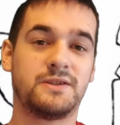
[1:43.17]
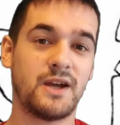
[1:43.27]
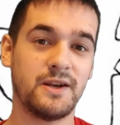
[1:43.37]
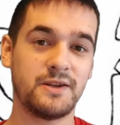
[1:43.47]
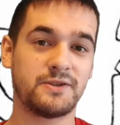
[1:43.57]

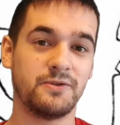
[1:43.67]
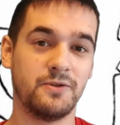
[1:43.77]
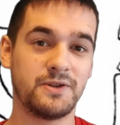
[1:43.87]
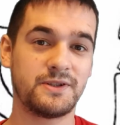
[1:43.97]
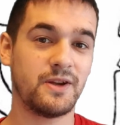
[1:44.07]

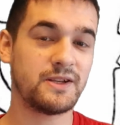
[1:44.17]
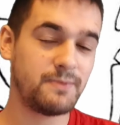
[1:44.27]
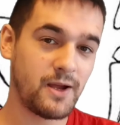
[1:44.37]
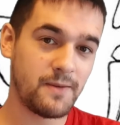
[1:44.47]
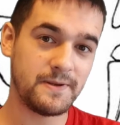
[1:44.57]
Dinosaurs are
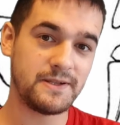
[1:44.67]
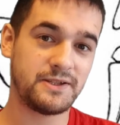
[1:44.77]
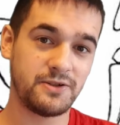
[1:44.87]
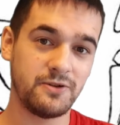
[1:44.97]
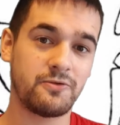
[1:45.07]
split up into
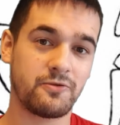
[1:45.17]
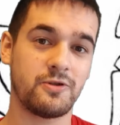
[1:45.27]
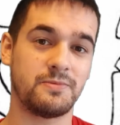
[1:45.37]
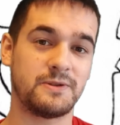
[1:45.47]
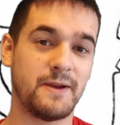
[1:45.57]
two
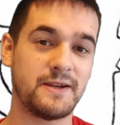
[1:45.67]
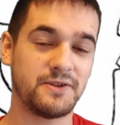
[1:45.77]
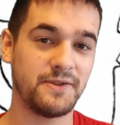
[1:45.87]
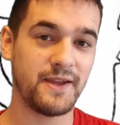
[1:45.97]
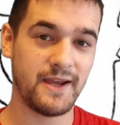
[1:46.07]
groups based
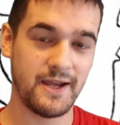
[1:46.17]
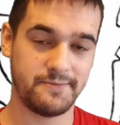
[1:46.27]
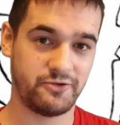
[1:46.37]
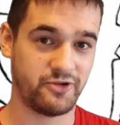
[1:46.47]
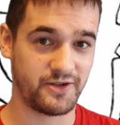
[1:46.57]
on their
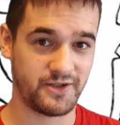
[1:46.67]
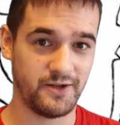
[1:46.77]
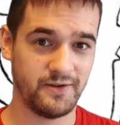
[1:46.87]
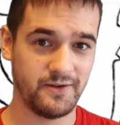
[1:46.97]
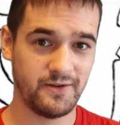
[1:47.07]
hip structure.
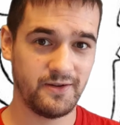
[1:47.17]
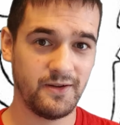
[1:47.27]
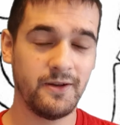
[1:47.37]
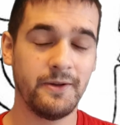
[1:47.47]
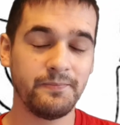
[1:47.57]

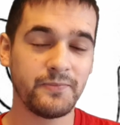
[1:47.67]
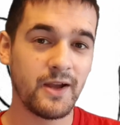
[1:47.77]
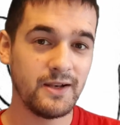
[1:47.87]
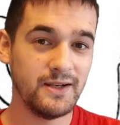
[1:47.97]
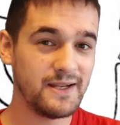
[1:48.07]

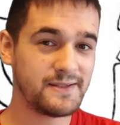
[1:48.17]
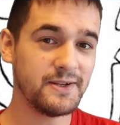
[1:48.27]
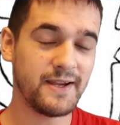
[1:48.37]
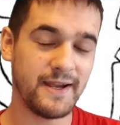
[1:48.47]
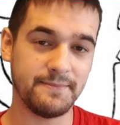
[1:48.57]

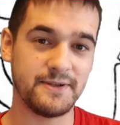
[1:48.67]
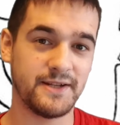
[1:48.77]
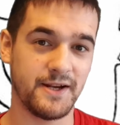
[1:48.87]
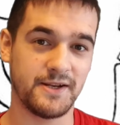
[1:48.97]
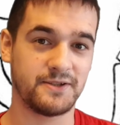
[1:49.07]
Lizard-hipped
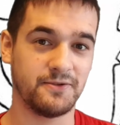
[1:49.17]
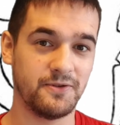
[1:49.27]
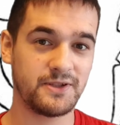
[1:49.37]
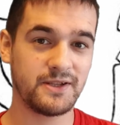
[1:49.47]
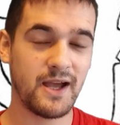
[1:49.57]

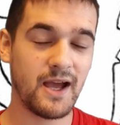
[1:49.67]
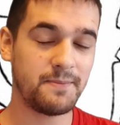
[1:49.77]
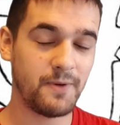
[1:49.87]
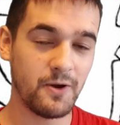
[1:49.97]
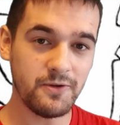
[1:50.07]
dinosaurs had a
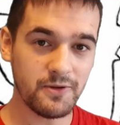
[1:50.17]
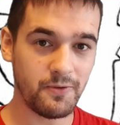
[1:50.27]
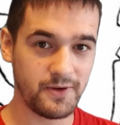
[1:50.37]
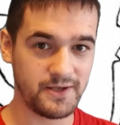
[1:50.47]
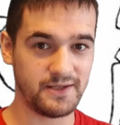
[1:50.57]
bone that
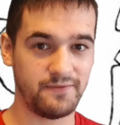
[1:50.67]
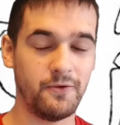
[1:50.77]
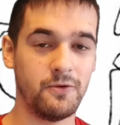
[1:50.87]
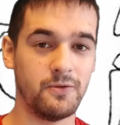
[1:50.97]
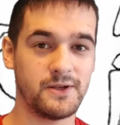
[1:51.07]
pointed
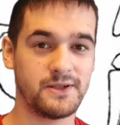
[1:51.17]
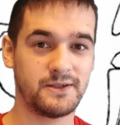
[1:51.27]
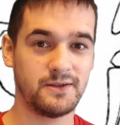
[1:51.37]
forwards,